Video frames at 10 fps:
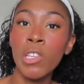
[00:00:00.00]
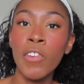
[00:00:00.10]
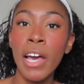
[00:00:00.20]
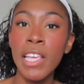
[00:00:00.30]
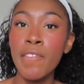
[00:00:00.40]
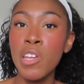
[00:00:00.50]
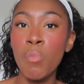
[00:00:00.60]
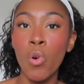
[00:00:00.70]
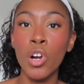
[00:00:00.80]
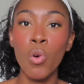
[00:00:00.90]
If you guys have any
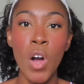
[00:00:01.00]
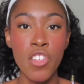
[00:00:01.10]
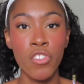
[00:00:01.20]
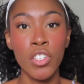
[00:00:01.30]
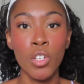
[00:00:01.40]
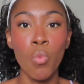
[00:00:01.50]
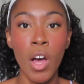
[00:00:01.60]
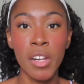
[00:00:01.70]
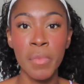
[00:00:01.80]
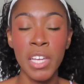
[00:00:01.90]
more questions or
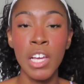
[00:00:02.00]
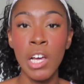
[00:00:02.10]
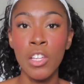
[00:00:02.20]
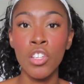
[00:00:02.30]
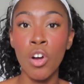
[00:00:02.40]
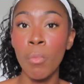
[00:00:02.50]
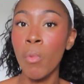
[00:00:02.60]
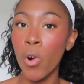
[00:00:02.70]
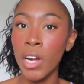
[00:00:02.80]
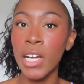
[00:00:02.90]
wanted me to go
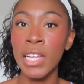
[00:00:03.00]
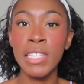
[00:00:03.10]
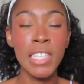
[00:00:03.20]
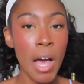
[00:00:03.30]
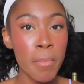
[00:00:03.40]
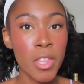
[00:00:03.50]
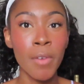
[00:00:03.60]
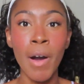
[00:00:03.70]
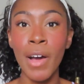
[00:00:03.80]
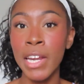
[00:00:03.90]
more in depth
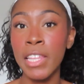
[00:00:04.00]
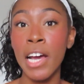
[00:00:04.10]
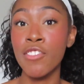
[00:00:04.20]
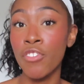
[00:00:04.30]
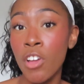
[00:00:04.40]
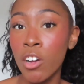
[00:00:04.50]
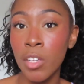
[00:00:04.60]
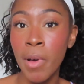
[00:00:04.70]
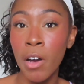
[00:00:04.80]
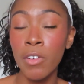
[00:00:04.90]
about anything I just talked
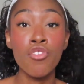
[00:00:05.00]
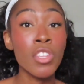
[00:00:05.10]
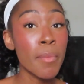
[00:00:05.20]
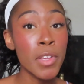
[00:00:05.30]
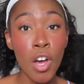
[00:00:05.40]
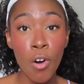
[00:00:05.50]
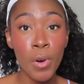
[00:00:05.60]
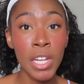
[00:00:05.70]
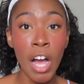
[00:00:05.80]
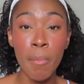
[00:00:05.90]
about, just let me know
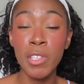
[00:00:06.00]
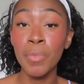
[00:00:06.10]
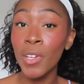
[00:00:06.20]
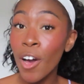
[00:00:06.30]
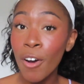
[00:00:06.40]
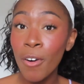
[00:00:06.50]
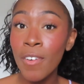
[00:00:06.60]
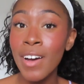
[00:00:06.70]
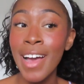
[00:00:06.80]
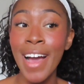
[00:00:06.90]
in the comments
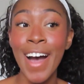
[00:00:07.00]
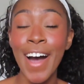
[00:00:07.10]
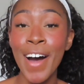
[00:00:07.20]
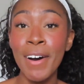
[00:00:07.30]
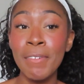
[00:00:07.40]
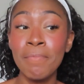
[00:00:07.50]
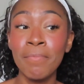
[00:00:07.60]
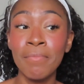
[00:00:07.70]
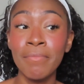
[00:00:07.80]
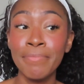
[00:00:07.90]
below.
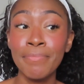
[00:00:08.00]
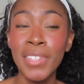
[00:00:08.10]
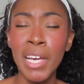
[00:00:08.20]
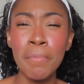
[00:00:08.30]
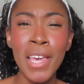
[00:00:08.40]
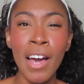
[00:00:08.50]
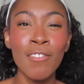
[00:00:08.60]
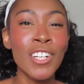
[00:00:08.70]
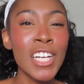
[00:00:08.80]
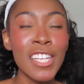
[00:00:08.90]
But yeah,
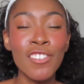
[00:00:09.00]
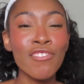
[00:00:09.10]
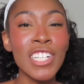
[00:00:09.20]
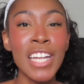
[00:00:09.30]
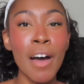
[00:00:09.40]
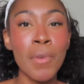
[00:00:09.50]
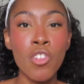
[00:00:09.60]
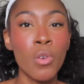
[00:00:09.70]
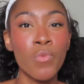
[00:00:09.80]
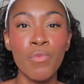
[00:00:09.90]
really, there's really not much
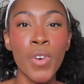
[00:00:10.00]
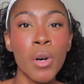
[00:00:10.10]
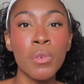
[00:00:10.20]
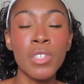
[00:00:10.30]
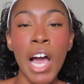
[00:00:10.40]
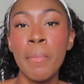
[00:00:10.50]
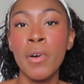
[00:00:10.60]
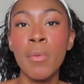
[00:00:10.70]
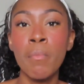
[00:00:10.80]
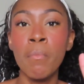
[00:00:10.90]
on phones. I
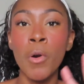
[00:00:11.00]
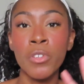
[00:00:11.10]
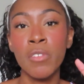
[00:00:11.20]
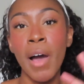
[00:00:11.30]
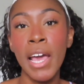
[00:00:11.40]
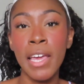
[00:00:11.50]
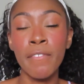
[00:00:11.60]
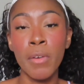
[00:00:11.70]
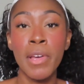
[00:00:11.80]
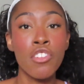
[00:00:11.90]
put most of my
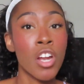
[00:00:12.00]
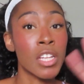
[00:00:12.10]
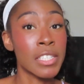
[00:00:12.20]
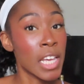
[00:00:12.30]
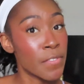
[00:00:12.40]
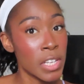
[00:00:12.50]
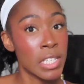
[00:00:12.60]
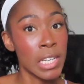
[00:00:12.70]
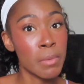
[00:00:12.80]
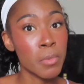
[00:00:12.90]
information on the safety
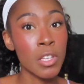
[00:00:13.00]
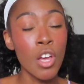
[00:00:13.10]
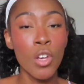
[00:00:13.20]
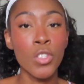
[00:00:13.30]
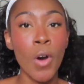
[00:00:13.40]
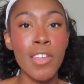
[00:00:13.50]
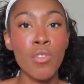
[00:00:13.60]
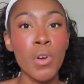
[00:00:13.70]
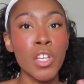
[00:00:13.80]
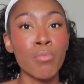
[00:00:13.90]
tips, so I just
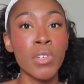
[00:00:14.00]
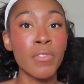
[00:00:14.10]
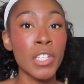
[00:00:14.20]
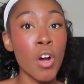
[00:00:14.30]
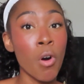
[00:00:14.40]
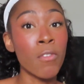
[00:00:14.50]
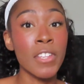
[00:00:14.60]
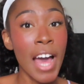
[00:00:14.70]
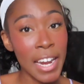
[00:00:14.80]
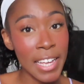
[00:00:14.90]
wanted to briefly go over
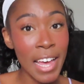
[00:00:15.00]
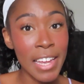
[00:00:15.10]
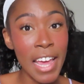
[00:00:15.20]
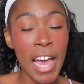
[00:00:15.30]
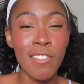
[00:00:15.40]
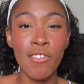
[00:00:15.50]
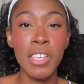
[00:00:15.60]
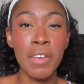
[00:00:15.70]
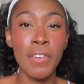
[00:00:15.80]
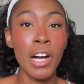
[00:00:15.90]
that again and just
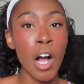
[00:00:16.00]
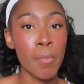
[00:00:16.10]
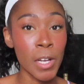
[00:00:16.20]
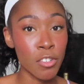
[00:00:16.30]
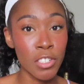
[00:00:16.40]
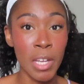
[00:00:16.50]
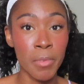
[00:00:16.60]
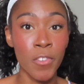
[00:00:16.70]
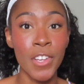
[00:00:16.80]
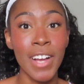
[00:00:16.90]
give a couple extra tips
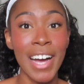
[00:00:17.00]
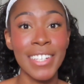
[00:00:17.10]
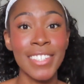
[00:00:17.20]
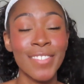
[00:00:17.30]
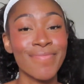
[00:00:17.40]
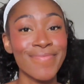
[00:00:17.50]
for you guys.